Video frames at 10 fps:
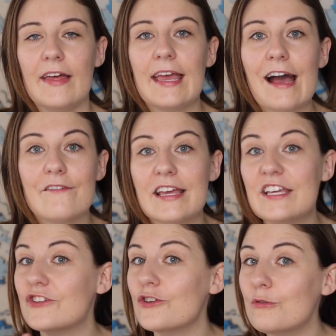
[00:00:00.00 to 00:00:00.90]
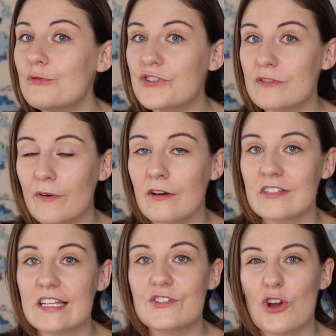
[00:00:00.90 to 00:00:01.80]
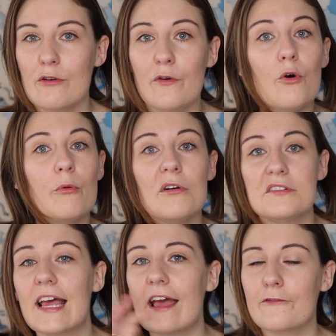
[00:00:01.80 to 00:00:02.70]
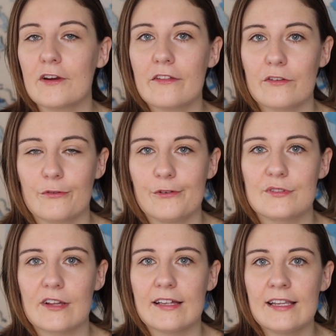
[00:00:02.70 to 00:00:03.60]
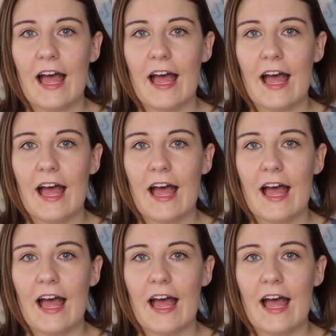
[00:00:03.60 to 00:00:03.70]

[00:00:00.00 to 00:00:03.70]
They have a huge advantage over almost every other cruise line,